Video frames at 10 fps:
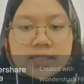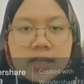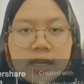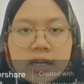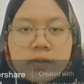
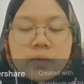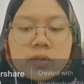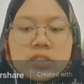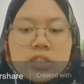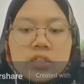I will
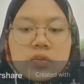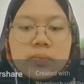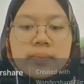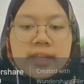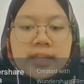continue
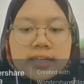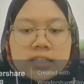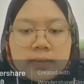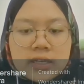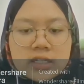my
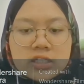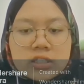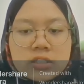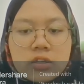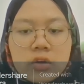
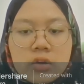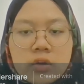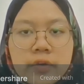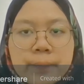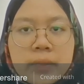explanation
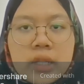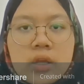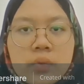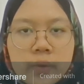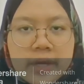on
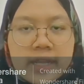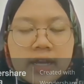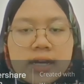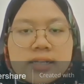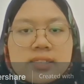why
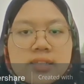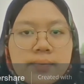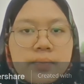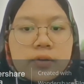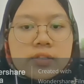some
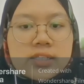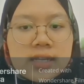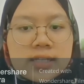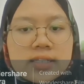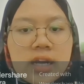
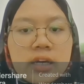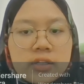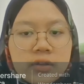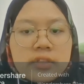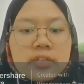processes are
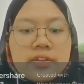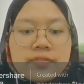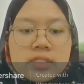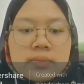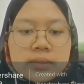not
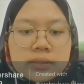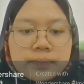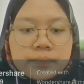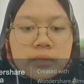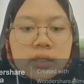reversible.
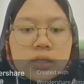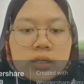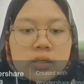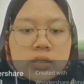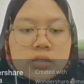
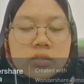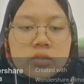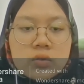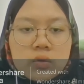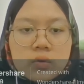
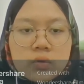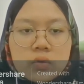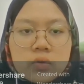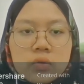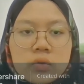
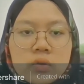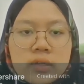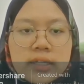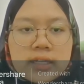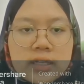So,
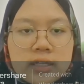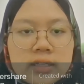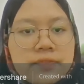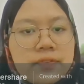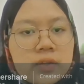
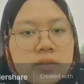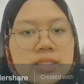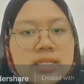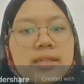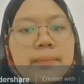the
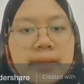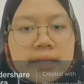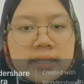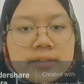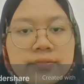
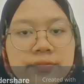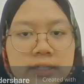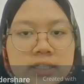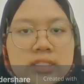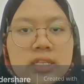frequency-dependent
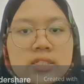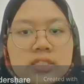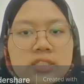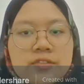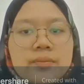phase
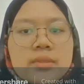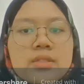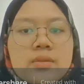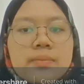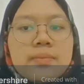shift
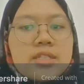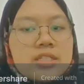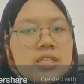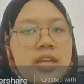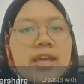between
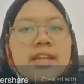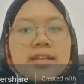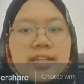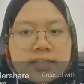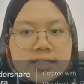pressure and
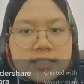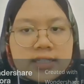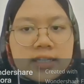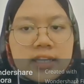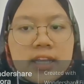
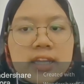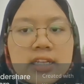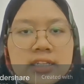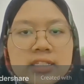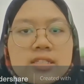density
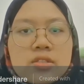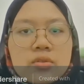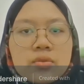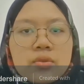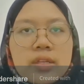leads
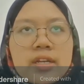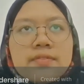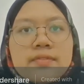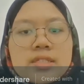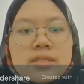to
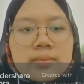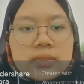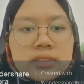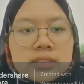irreversible